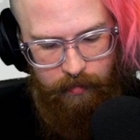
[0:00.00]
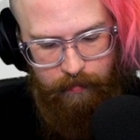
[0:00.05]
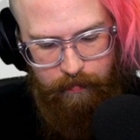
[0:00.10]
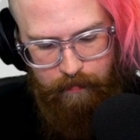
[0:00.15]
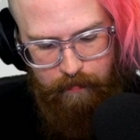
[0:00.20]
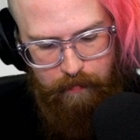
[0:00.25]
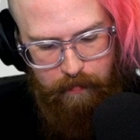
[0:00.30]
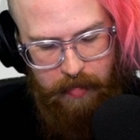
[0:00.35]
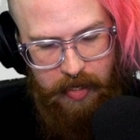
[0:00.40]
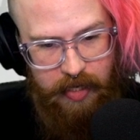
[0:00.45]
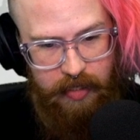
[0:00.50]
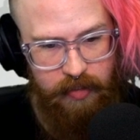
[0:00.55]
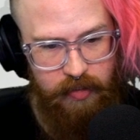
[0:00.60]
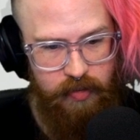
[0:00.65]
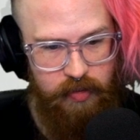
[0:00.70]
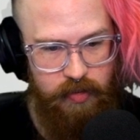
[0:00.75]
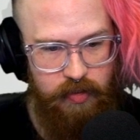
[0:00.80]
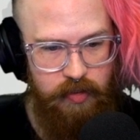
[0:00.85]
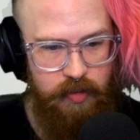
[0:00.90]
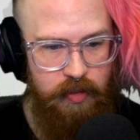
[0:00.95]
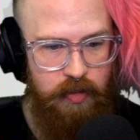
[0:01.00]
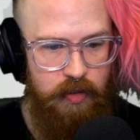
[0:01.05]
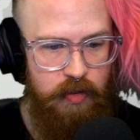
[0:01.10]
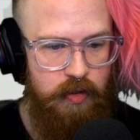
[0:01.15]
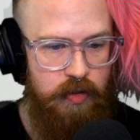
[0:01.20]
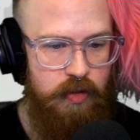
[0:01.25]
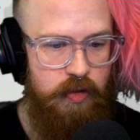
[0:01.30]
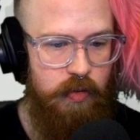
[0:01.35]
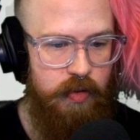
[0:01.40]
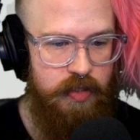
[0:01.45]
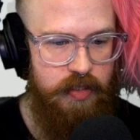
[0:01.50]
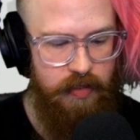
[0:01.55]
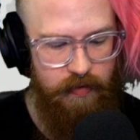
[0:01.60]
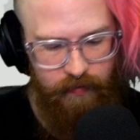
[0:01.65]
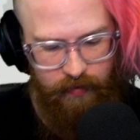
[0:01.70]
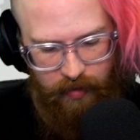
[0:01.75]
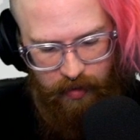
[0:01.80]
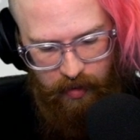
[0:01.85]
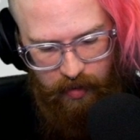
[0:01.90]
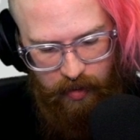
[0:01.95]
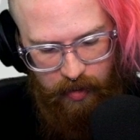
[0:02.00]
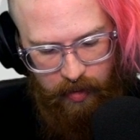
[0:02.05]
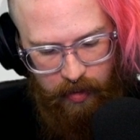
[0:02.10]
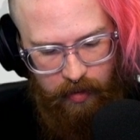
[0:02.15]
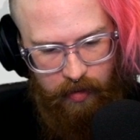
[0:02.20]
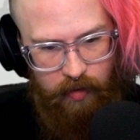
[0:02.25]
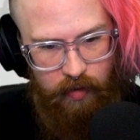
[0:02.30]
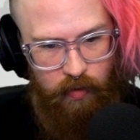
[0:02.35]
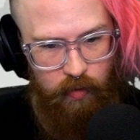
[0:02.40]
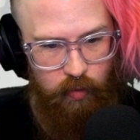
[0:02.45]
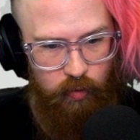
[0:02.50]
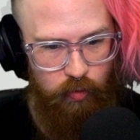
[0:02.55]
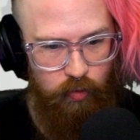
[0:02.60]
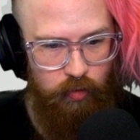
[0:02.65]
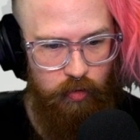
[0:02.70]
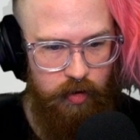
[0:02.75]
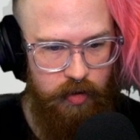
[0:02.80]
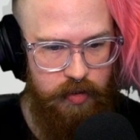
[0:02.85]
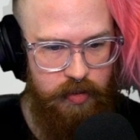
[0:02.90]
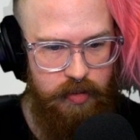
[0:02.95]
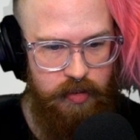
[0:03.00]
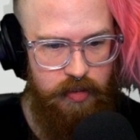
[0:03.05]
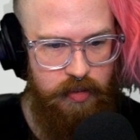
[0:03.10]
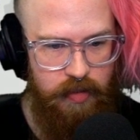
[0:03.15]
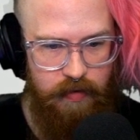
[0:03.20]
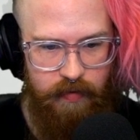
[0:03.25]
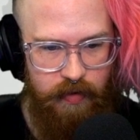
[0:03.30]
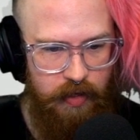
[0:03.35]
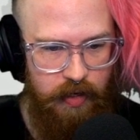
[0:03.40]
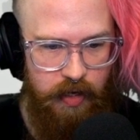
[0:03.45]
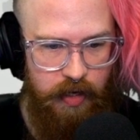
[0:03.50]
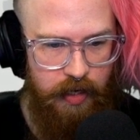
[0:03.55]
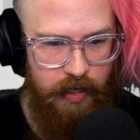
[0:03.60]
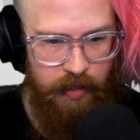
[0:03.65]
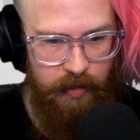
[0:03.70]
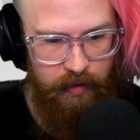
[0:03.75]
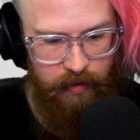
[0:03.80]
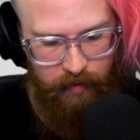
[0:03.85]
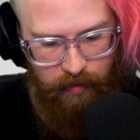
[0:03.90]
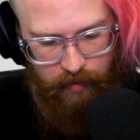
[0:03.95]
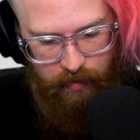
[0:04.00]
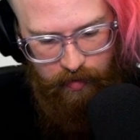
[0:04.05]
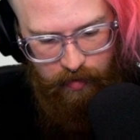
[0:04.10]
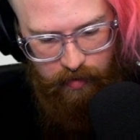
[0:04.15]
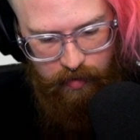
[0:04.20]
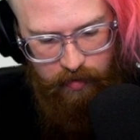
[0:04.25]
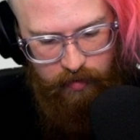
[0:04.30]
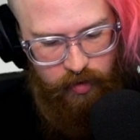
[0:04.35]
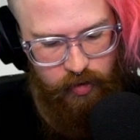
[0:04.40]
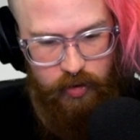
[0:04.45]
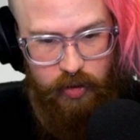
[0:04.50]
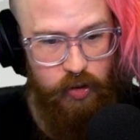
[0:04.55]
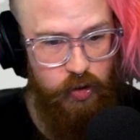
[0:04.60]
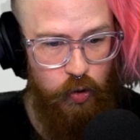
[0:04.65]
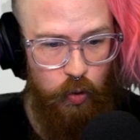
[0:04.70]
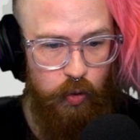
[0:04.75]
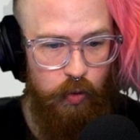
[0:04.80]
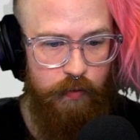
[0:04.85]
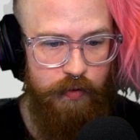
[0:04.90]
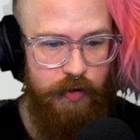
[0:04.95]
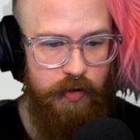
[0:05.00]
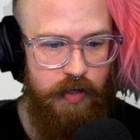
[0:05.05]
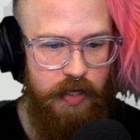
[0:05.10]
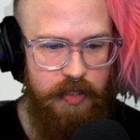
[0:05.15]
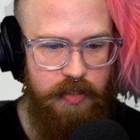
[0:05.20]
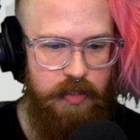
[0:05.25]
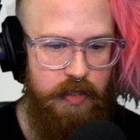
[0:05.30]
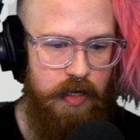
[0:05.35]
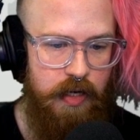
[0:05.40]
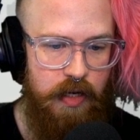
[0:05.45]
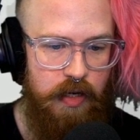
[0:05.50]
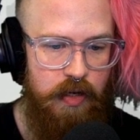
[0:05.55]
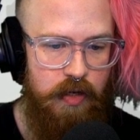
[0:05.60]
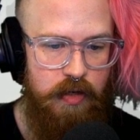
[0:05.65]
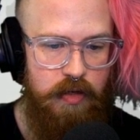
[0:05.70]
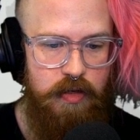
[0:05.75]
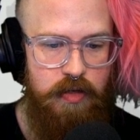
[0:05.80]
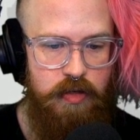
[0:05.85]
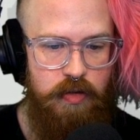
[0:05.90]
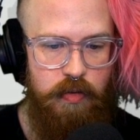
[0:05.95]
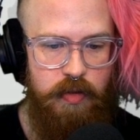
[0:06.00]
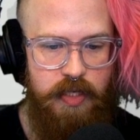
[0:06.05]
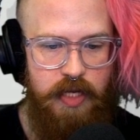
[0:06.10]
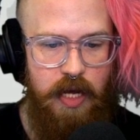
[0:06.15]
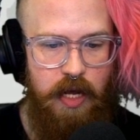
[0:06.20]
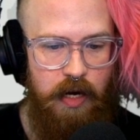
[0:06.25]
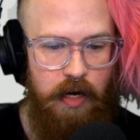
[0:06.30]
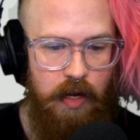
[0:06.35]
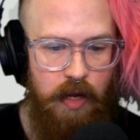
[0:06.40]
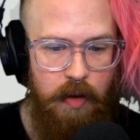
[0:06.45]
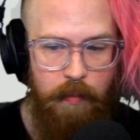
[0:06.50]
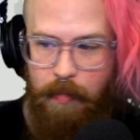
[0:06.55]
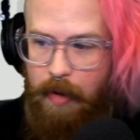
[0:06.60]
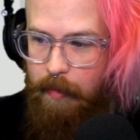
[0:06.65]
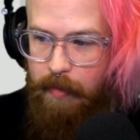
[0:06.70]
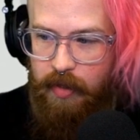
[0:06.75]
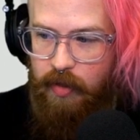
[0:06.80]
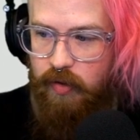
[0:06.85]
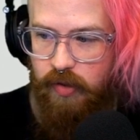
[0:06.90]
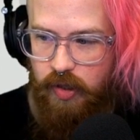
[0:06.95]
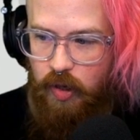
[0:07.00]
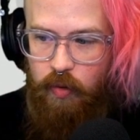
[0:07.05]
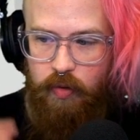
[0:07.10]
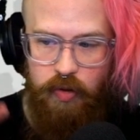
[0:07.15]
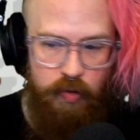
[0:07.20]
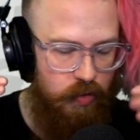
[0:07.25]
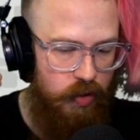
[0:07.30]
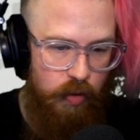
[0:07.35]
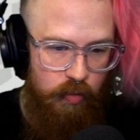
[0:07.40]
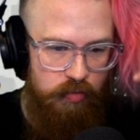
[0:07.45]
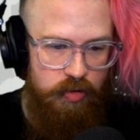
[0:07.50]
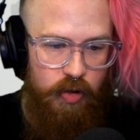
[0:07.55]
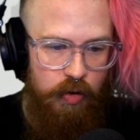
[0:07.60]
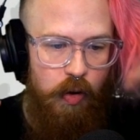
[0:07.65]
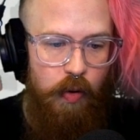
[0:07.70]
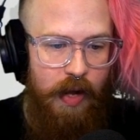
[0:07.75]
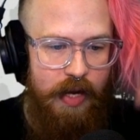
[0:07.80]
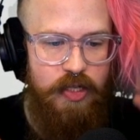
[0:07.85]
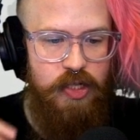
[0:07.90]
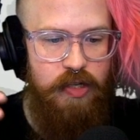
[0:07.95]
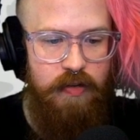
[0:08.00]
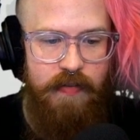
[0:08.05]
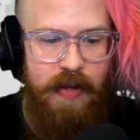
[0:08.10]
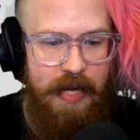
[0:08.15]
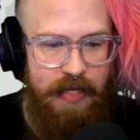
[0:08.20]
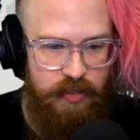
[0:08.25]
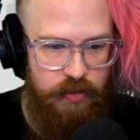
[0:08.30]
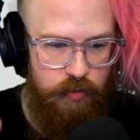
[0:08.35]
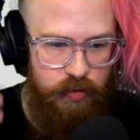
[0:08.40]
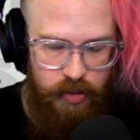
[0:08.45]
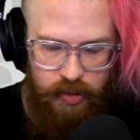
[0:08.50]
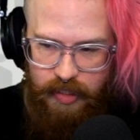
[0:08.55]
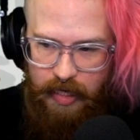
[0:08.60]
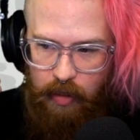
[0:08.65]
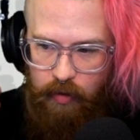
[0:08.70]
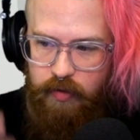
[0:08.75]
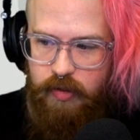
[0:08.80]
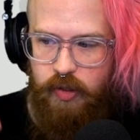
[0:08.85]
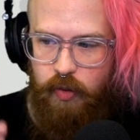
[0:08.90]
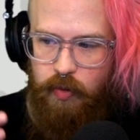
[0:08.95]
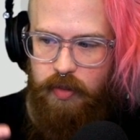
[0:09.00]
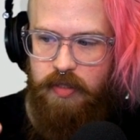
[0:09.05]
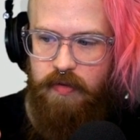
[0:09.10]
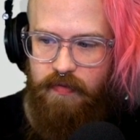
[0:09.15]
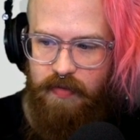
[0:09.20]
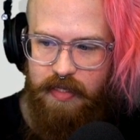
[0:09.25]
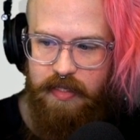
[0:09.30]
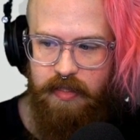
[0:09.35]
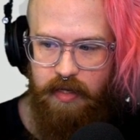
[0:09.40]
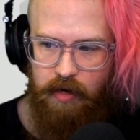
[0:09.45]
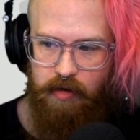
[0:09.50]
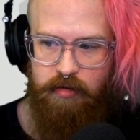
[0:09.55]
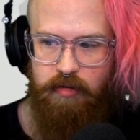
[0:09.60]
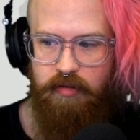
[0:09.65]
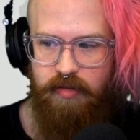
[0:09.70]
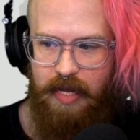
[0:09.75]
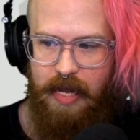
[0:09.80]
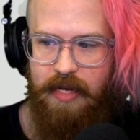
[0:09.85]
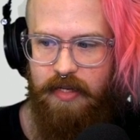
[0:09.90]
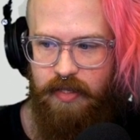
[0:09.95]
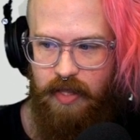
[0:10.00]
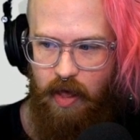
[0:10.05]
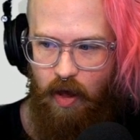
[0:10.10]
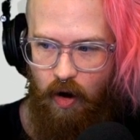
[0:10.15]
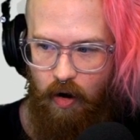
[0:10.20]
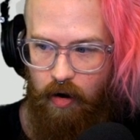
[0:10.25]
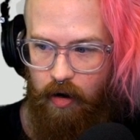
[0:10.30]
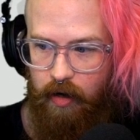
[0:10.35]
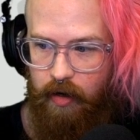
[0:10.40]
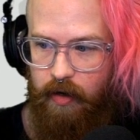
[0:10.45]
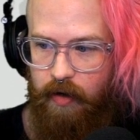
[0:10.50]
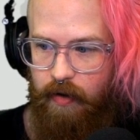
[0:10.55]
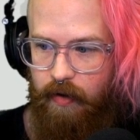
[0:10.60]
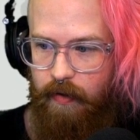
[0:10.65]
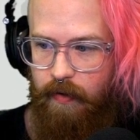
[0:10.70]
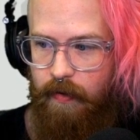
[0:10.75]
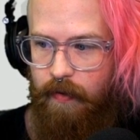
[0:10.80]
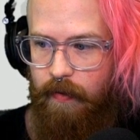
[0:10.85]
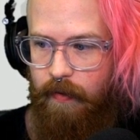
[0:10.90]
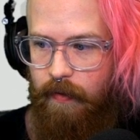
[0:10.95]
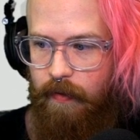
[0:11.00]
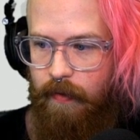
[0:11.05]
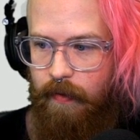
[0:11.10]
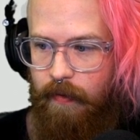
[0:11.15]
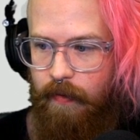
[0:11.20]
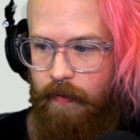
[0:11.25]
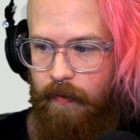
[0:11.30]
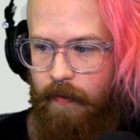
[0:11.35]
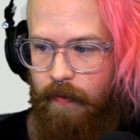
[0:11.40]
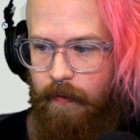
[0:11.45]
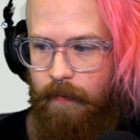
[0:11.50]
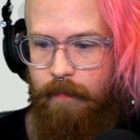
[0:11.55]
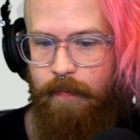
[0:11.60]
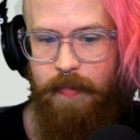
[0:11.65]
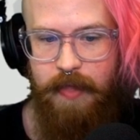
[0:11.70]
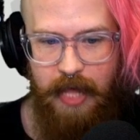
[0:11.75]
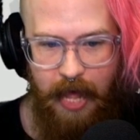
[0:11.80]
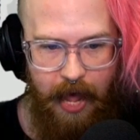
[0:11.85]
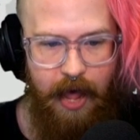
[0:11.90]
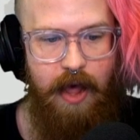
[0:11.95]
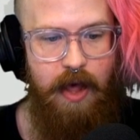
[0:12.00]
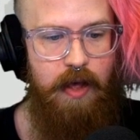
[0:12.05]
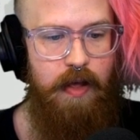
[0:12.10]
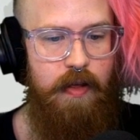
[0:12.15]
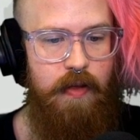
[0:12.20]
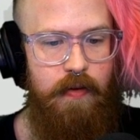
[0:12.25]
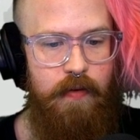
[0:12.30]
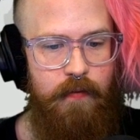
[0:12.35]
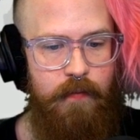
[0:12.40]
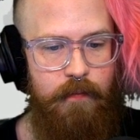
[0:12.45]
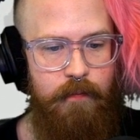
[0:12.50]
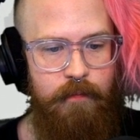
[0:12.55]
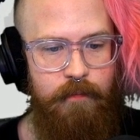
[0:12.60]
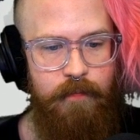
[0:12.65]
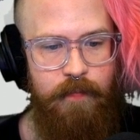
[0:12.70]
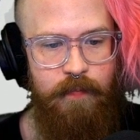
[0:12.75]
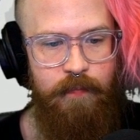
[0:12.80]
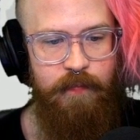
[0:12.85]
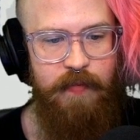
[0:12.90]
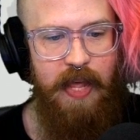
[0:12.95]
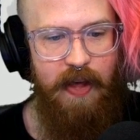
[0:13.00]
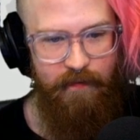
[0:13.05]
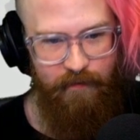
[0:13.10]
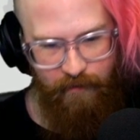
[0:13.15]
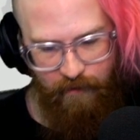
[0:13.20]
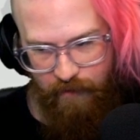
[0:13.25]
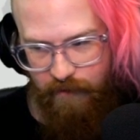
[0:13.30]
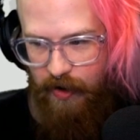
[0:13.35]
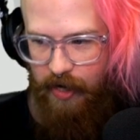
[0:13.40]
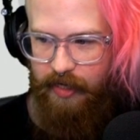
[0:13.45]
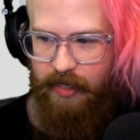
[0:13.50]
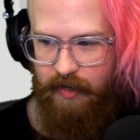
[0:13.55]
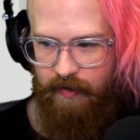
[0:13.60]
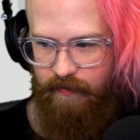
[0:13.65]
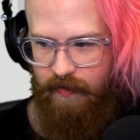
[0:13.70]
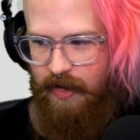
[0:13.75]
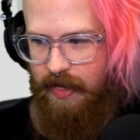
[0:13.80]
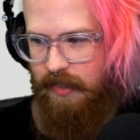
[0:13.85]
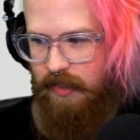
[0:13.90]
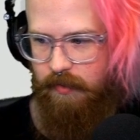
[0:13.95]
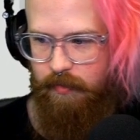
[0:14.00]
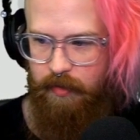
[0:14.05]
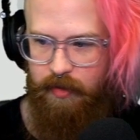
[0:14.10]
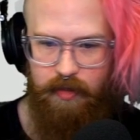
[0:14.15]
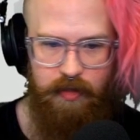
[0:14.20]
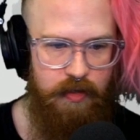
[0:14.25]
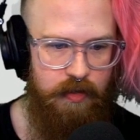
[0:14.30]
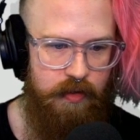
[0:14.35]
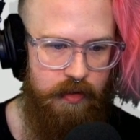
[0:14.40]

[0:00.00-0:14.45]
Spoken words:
miss to a 7 to 9 or a 7 to 9. It's just control over your destiny to a 10. Maybe there's no, you don't actually advance. You just tell the stories of these characters as they are. Yeah. Yeah, fuck advancement.